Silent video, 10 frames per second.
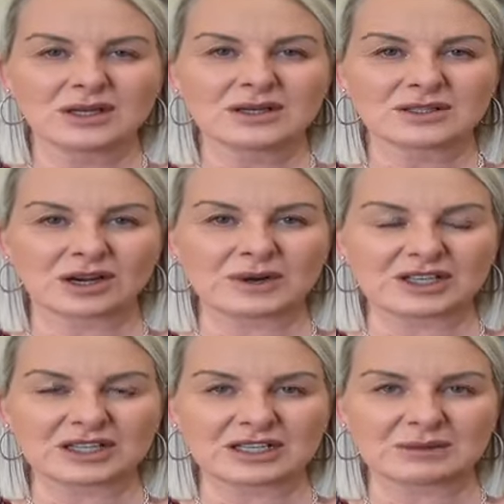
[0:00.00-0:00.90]
So I
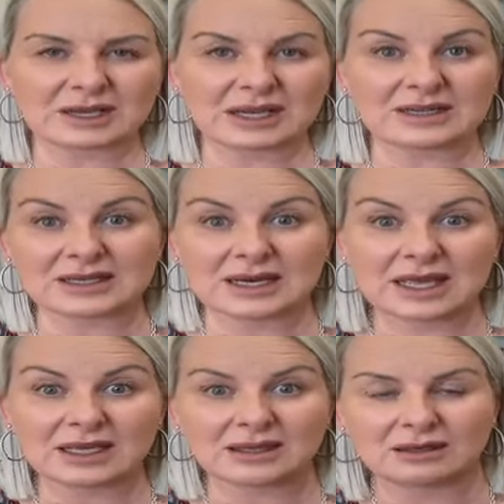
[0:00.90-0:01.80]
reached out to them again and said,
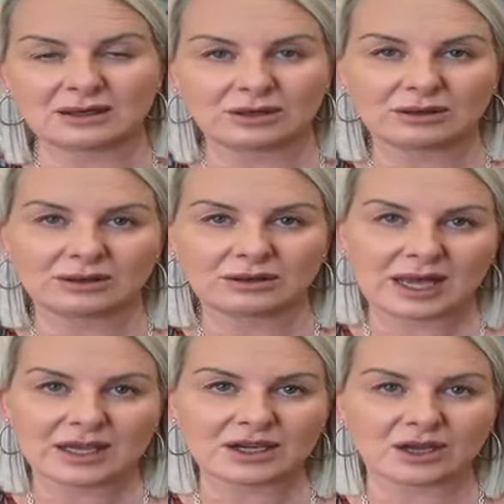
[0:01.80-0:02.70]
hey, you know,
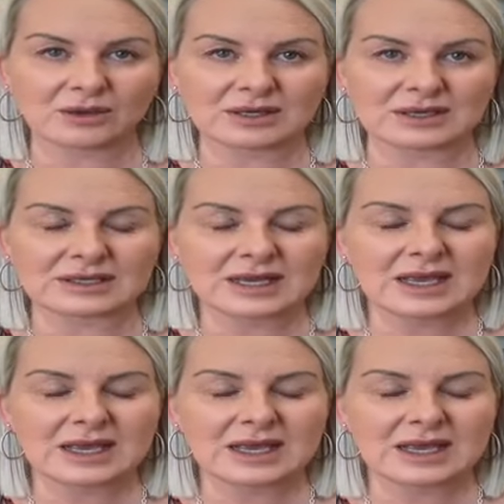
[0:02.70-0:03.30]
how are you going with this?